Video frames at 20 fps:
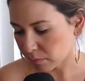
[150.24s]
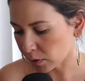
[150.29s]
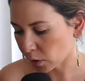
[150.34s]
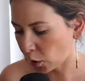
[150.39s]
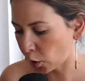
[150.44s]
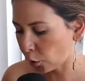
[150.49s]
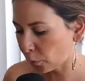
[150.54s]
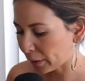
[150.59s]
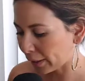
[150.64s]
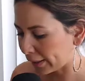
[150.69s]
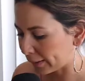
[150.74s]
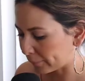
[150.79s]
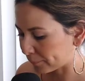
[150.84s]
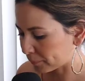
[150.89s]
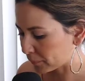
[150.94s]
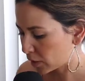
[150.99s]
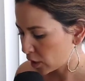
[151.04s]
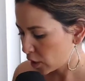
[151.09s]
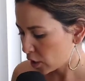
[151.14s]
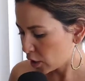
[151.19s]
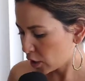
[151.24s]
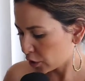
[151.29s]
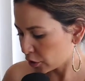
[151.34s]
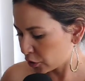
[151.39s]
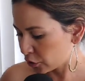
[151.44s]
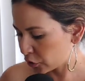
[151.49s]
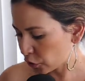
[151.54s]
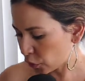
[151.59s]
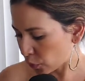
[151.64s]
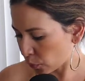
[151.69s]
Okay,
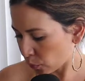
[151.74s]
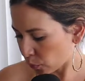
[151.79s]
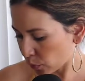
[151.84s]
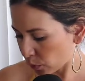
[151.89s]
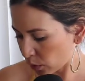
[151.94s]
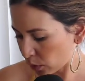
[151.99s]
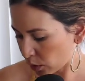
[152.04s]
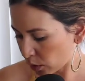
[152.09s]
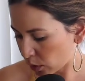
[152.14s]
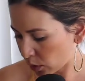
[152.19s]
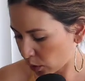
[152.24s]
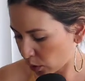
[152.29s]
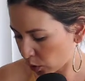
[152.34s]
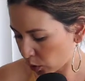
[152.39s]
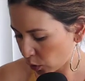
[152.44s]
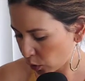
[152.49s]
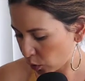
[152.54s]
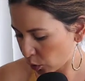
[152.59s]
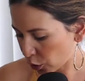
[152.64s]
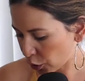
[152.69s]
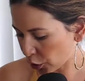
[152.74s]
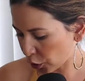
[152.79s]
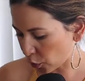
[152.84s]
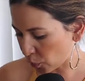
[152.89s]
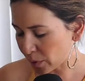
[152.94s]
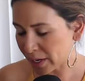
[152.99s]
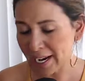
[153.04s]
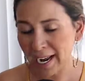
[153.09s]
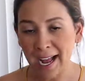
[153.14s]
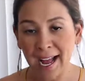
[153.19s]
so
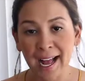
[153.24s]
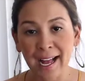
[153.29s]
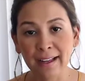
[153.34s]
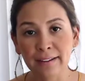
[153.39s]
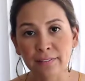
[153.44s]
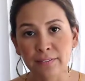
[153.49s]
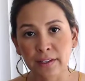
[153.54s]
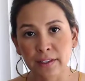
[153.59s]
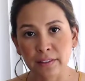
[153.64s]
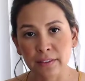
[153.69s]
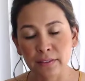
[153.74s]
we have